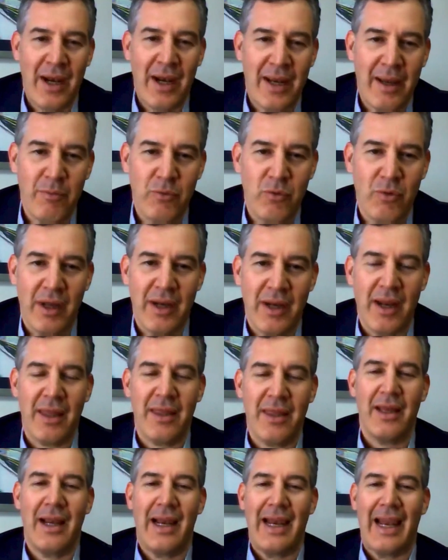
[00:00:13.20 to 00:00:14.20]
welcome to
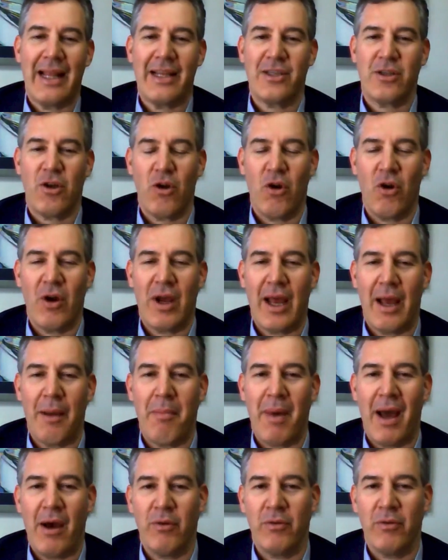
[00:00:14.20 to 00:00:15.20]
another Let's Krok
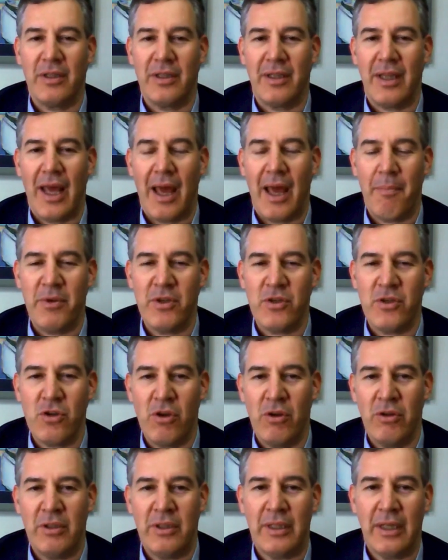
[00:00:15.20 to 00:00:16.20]
About It
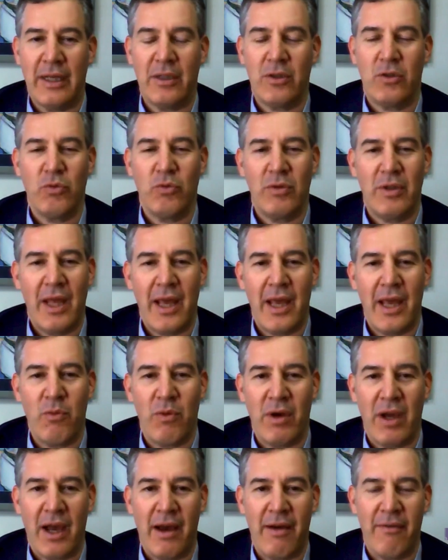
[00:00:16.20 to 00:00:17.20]
episode. Today
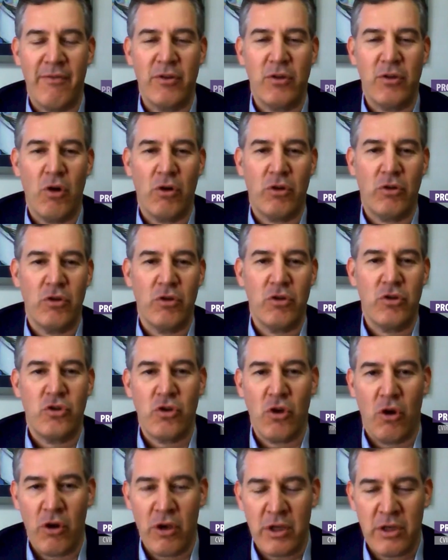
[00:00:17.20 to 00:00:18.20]
we have Dr.
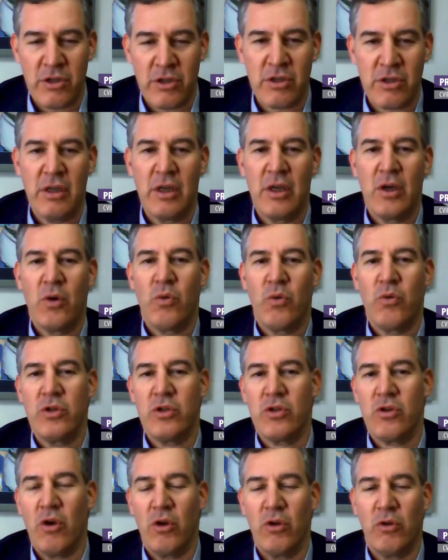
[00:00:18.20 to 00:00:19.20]
Joyce, who
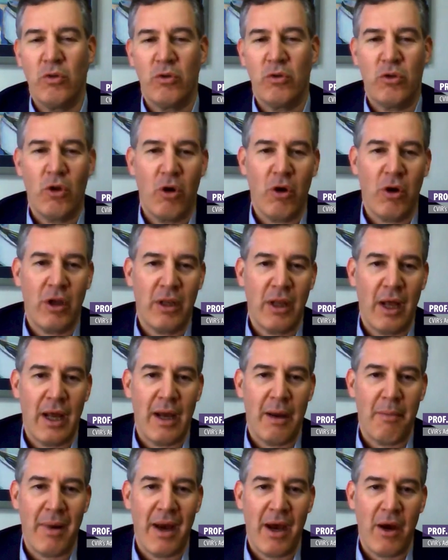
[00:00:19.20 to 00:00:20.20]
is going to talk
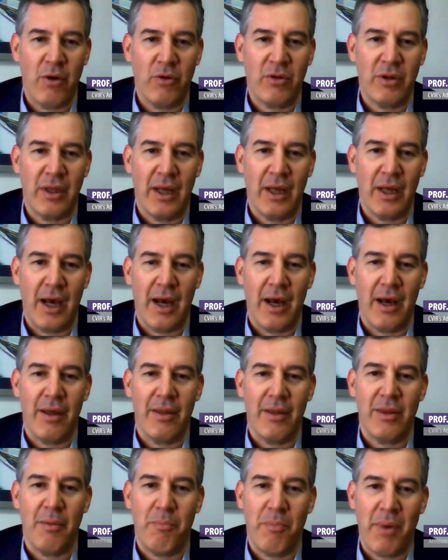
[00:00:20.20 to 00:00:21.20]
about
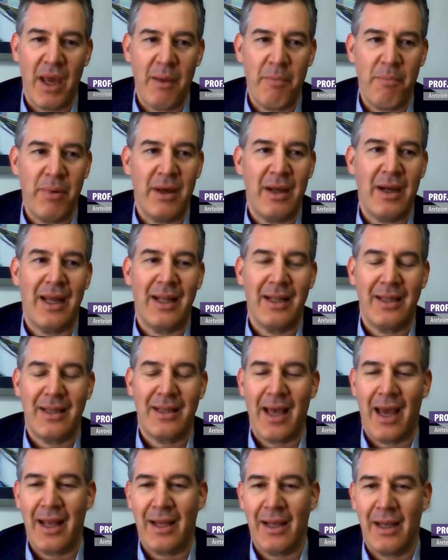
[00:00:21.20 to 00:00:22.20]
the paper
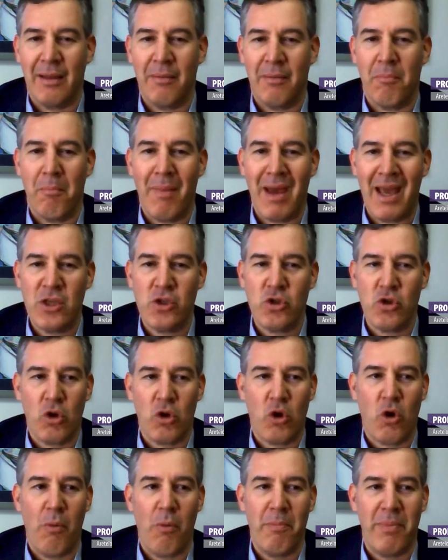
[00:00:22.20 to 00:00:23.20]
entitled Major
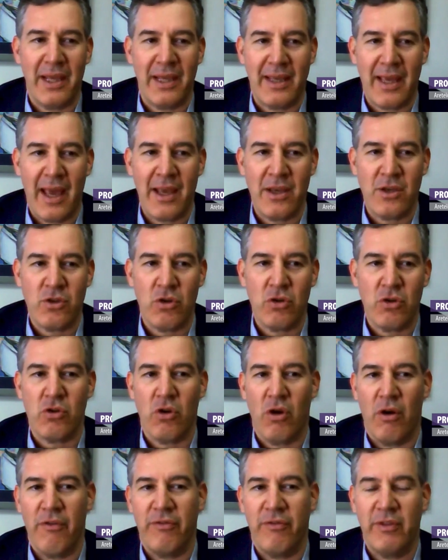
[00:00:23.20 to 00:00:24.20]
Complications
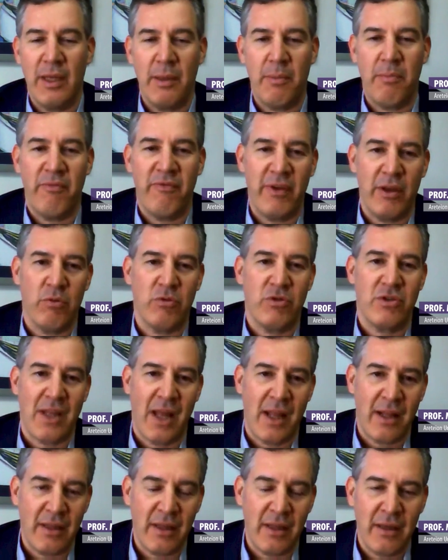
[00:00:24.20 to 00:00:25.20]
of Deep Venous
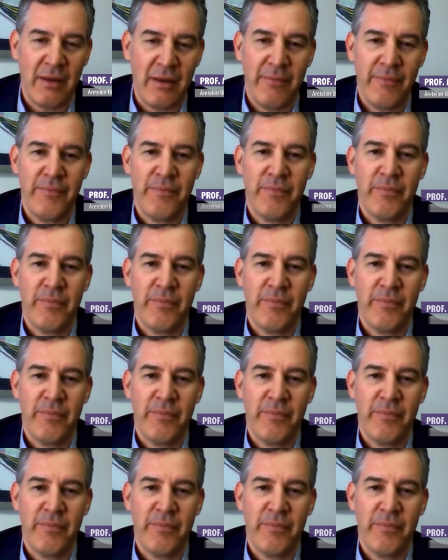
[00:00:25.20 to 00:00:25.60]
Stenting.